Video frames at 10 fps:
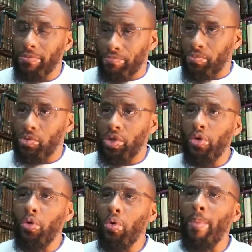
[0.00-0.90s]

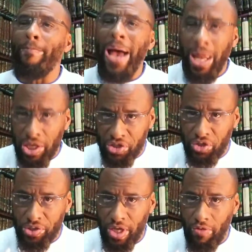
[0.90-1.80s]
to balance
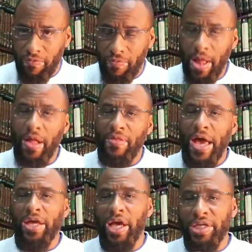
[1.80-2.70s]
yourself. That
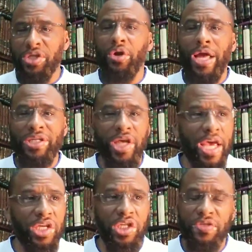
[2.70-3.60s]
yes, your
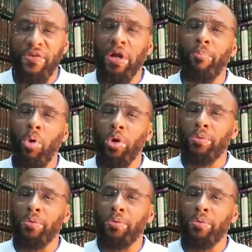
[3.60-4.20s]
education is very important,